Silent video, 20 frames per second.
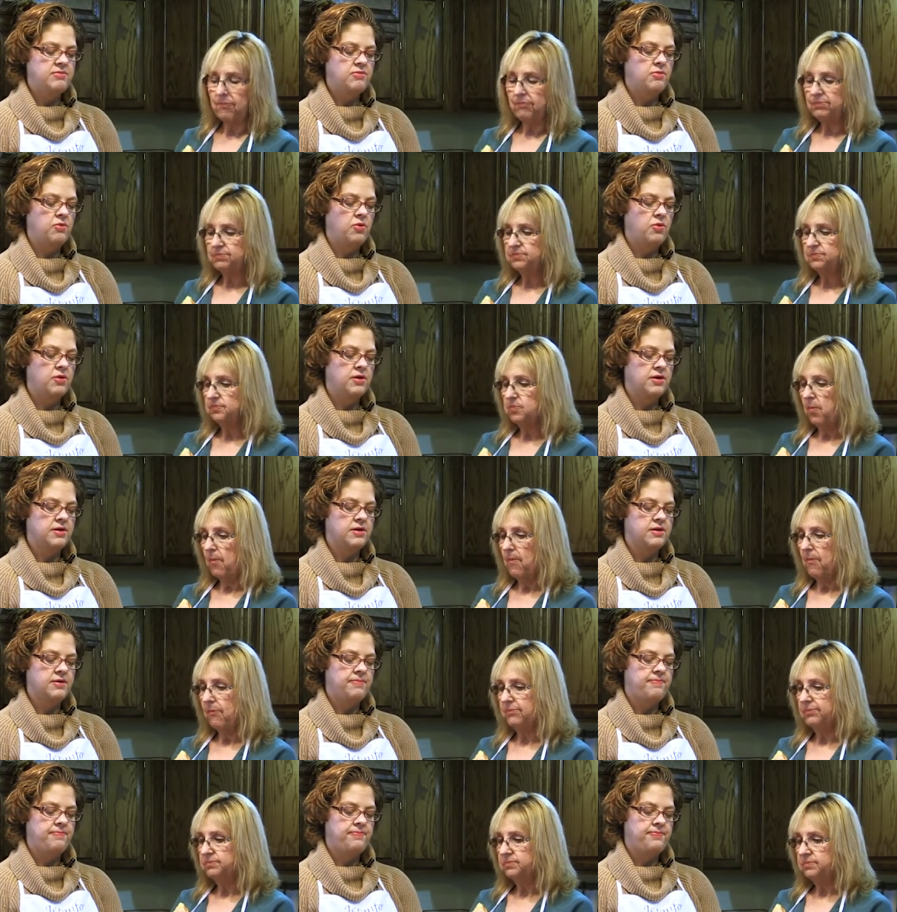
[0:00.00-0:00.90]
Speaker 1: more -hmm.
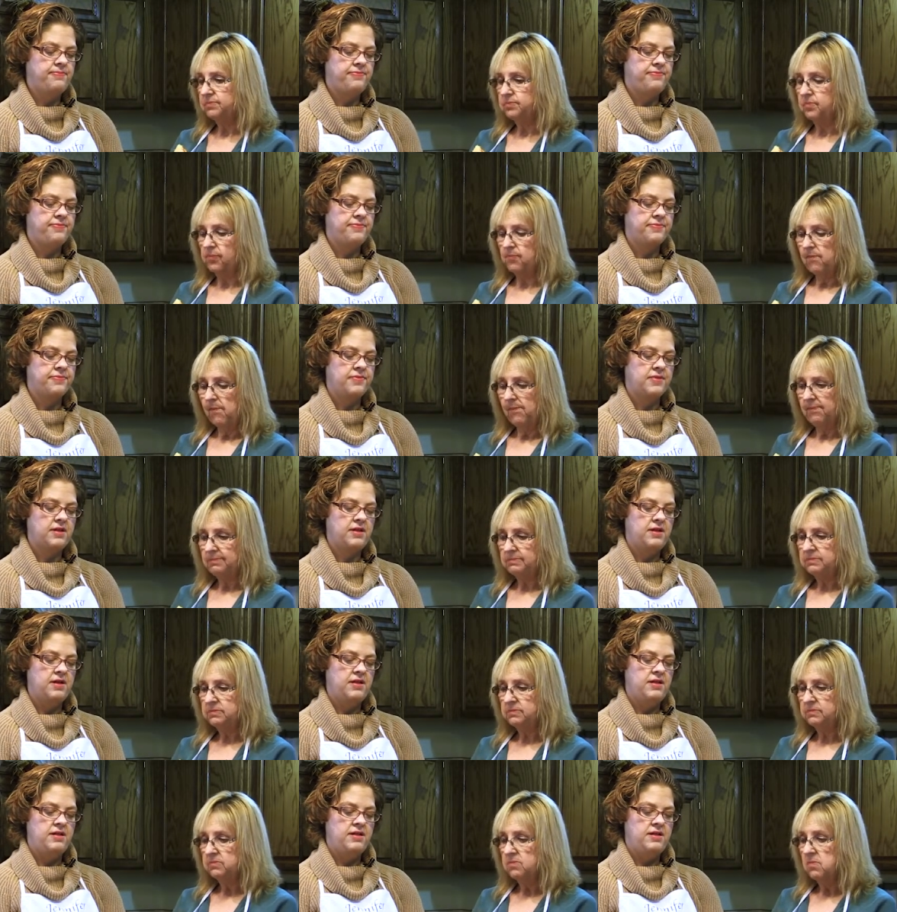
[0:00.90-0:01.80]

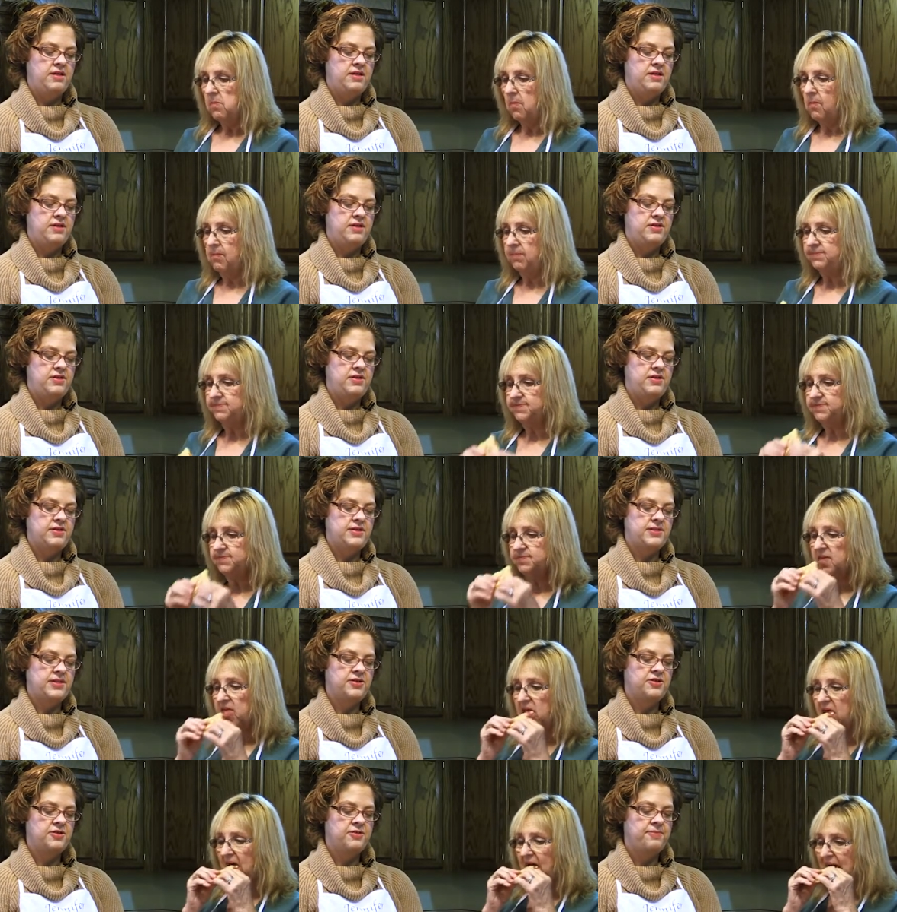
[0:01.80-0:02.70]
to the mm-hmm.
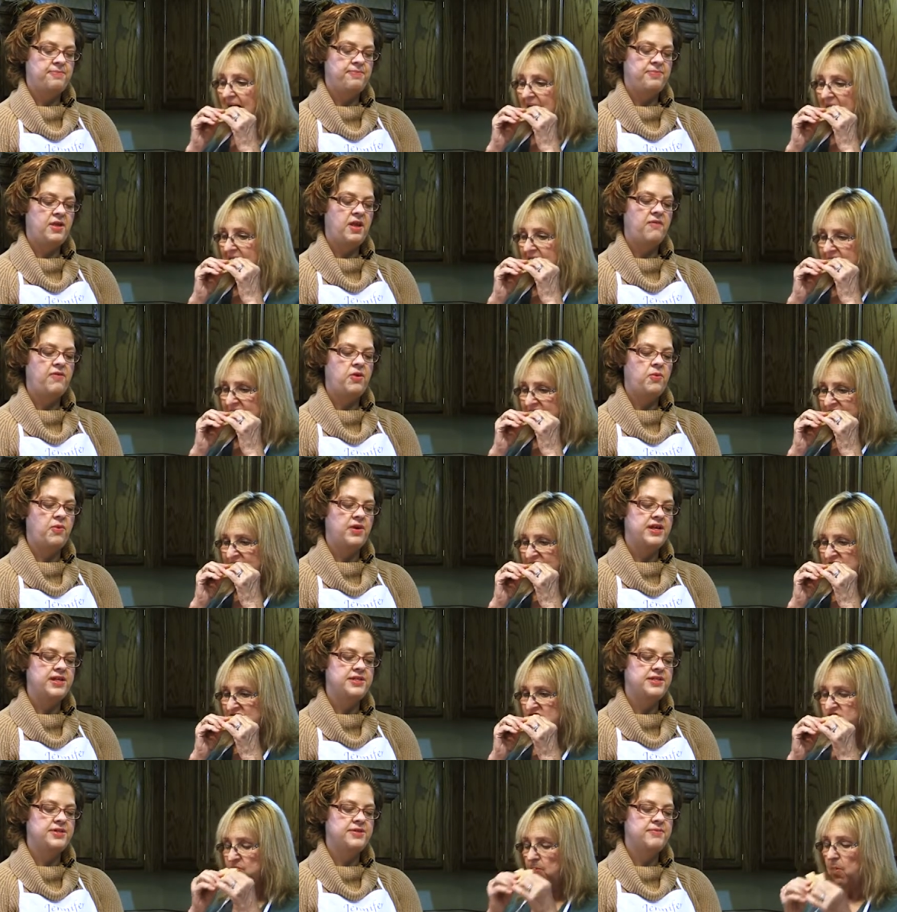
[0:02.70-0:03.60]
center if you
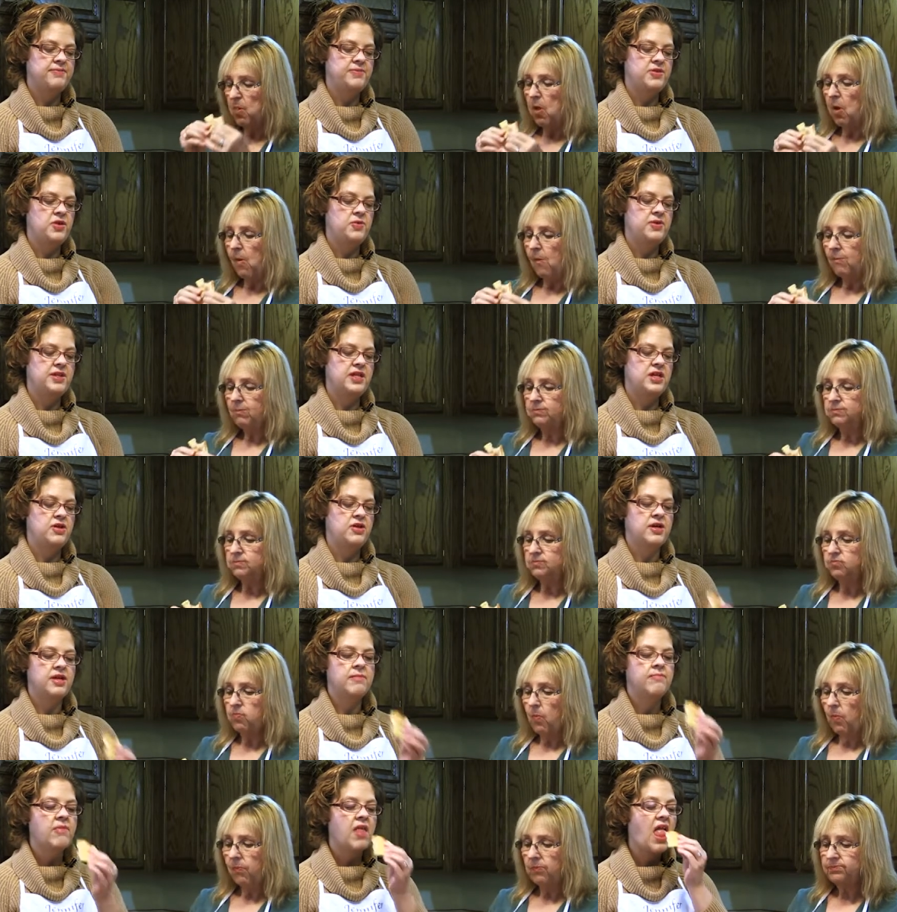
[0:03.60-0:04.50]
wanted to. You really could.
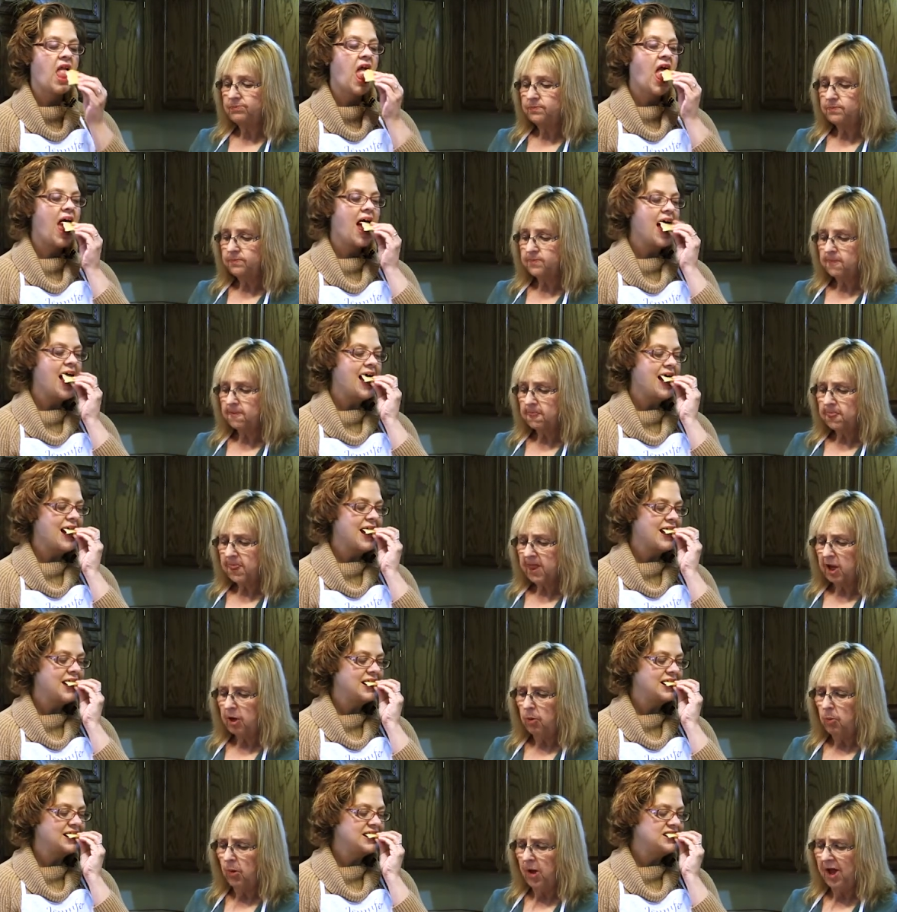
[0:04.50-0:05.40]

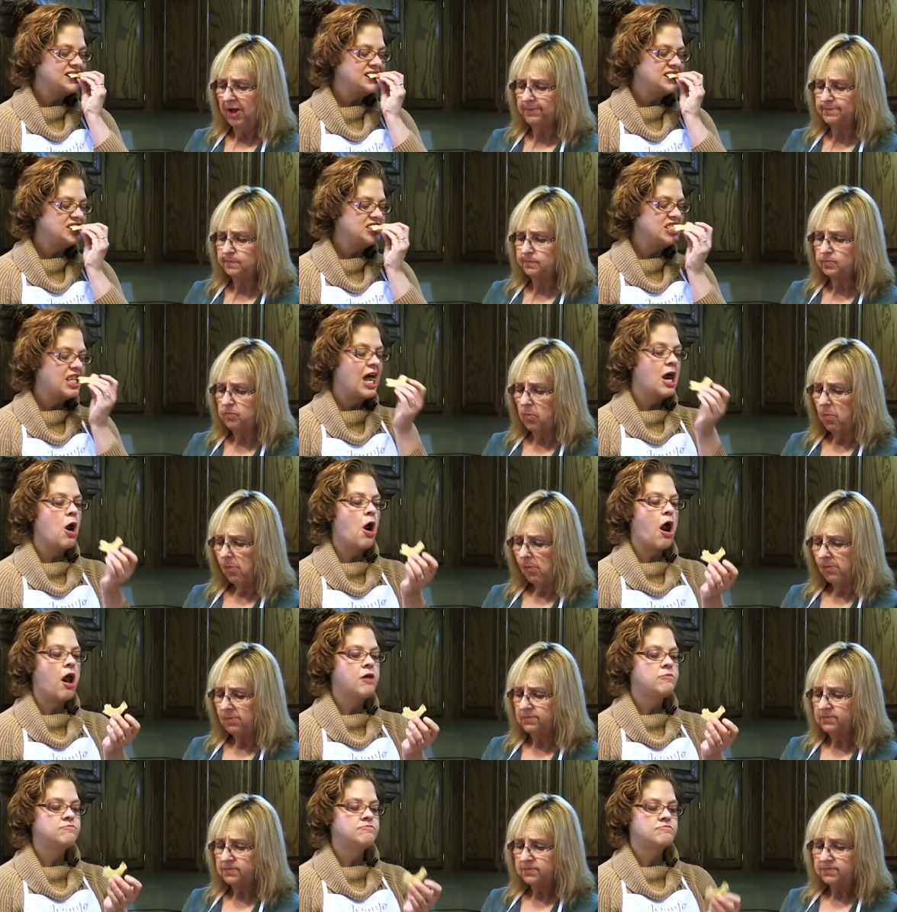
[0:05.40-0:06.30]
Well,
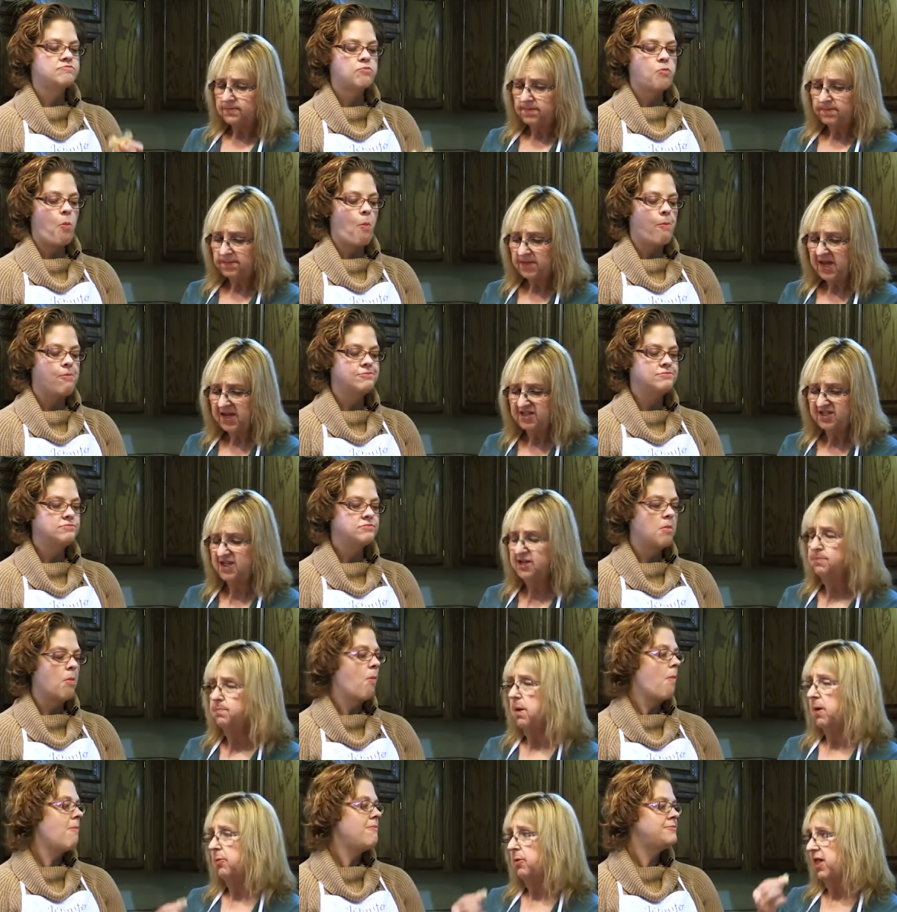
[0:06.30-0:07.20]
they did
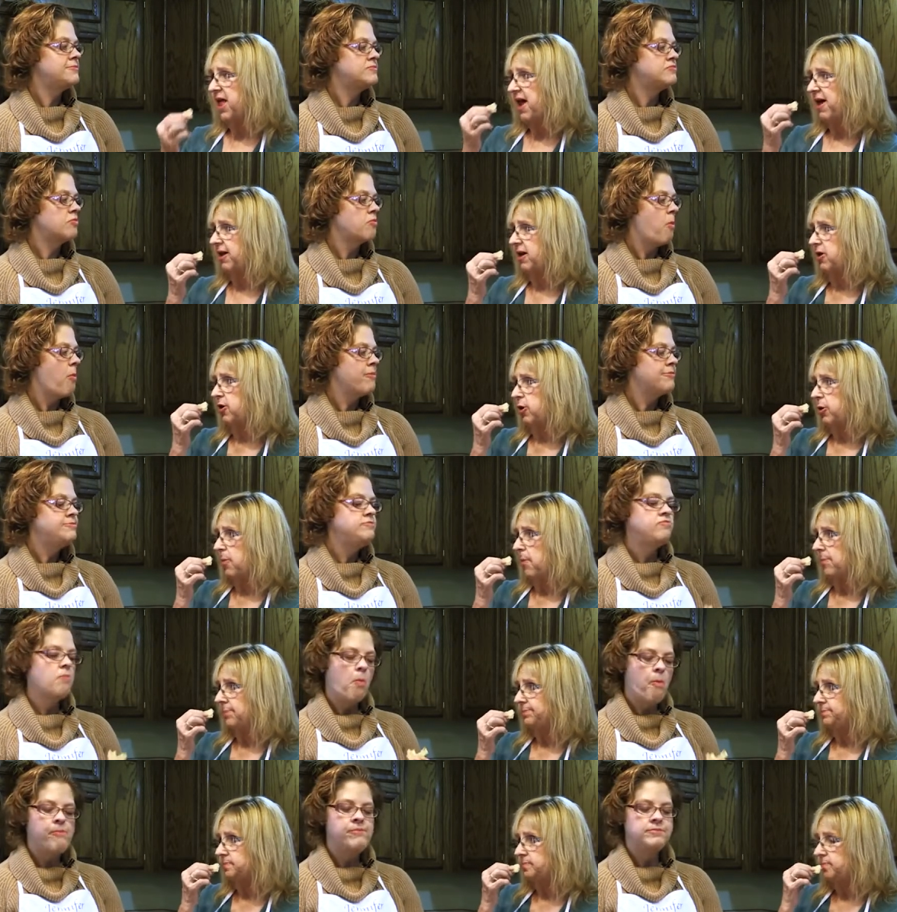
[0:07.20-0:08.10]
bubble out a little.
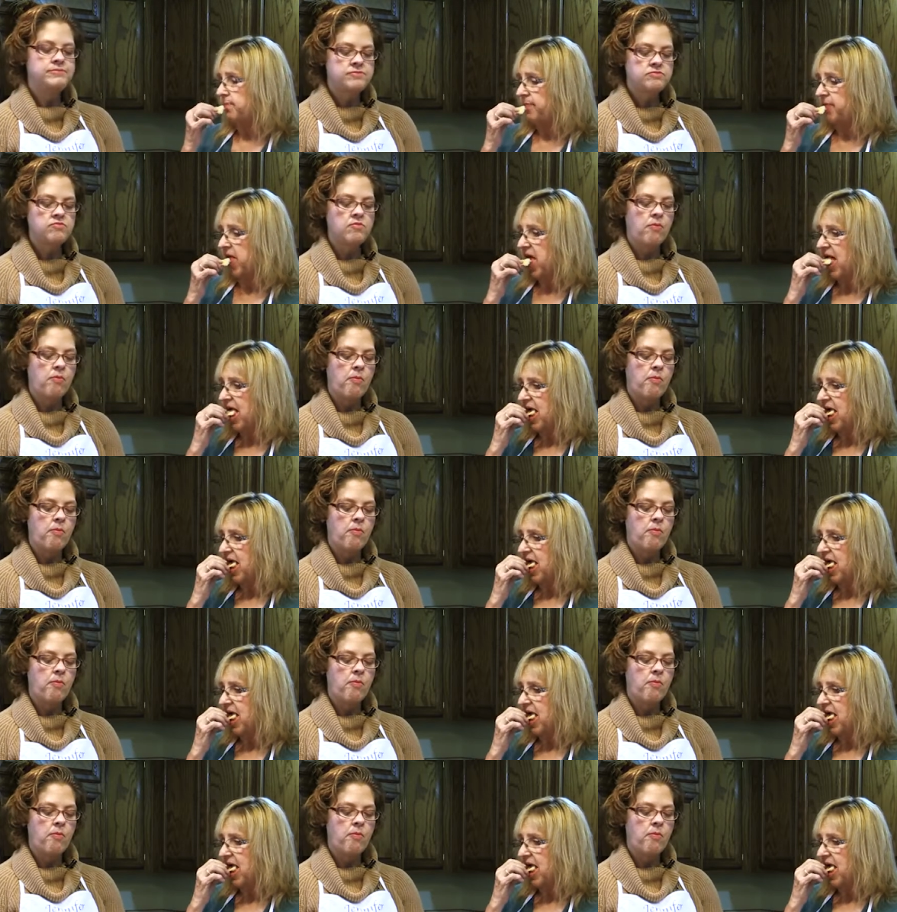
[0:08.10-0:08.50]
Mm-hmm.